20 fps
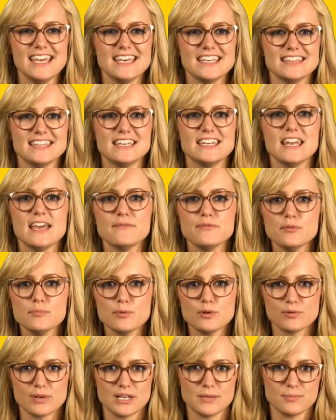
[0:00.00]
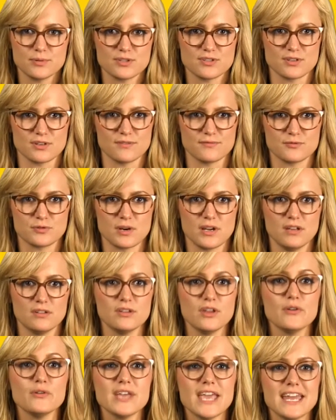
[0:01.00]
The Neville Marine Preserve Trail,
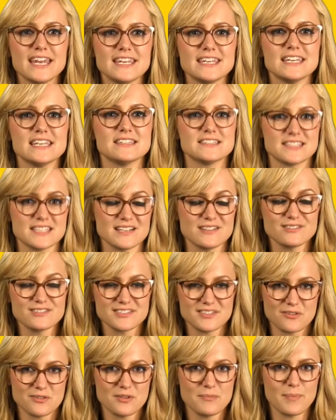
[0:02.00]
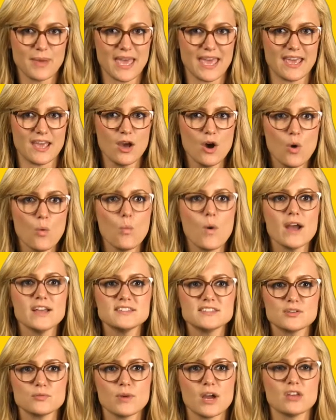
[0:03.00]
located in Sarasota Bay,
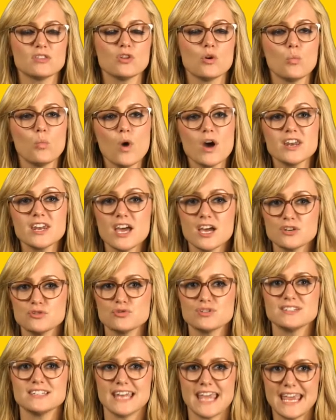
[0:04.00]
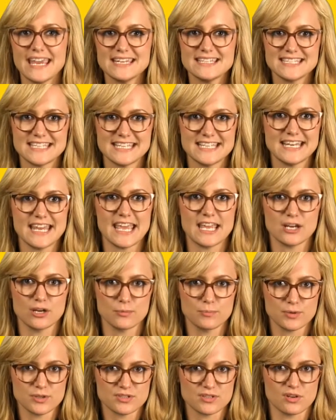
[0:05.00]
winds around the 118-acre
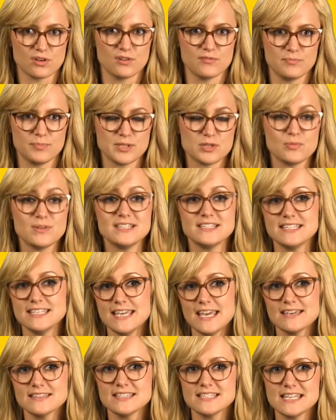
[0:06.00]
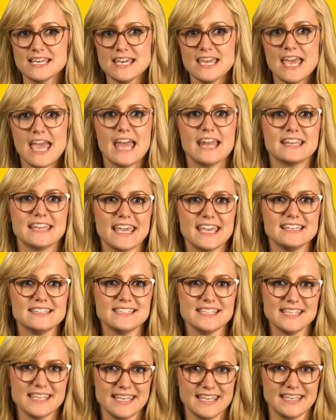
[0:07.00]
preserve between Siesta and
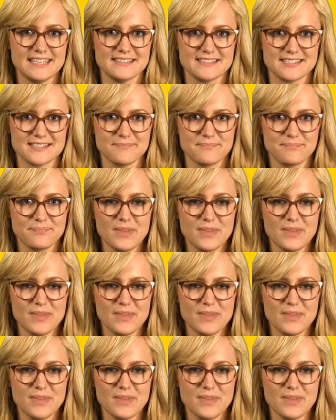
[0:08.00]
Casey Keys.